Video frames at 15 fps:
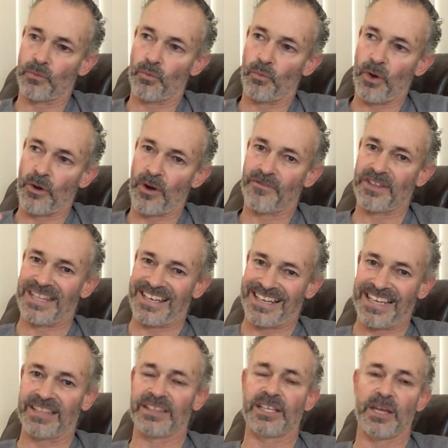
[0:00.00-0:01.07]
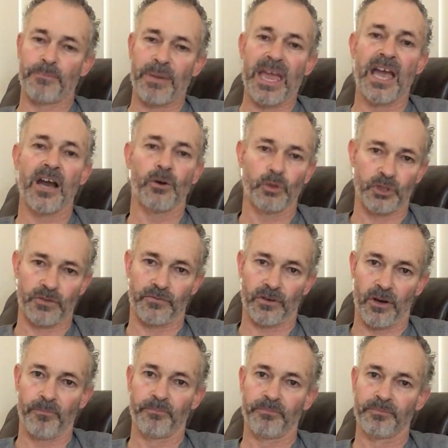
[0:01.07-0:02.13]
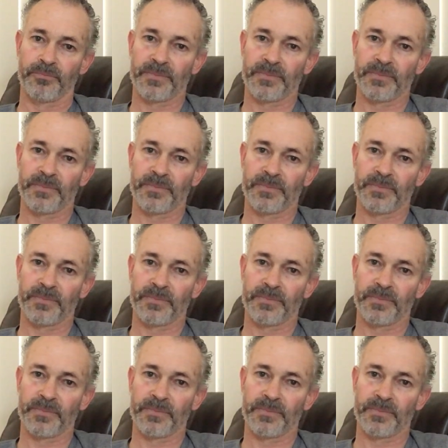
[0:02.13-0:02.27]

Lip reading: wherever they're getting their powers from,